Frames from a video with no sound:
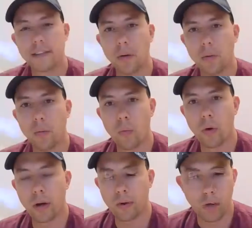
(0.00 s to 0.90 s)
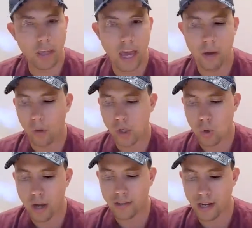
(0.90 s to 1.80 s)
So again, we're
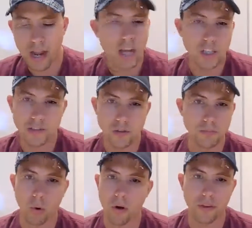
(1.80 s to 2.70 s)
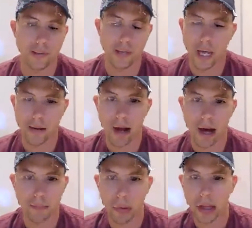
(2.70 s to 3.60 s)
trying to not just do more of the same,
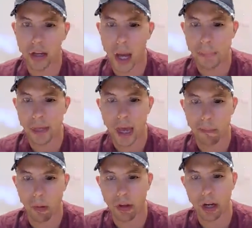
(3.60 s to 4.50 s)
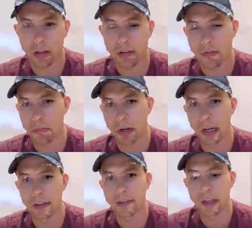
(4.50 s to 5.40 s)
not play copycat marketing to
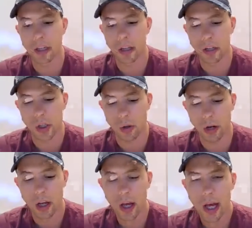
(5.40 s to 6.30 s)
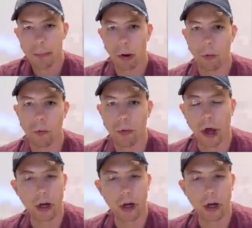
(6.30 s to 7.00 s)
everybody else in the industry, but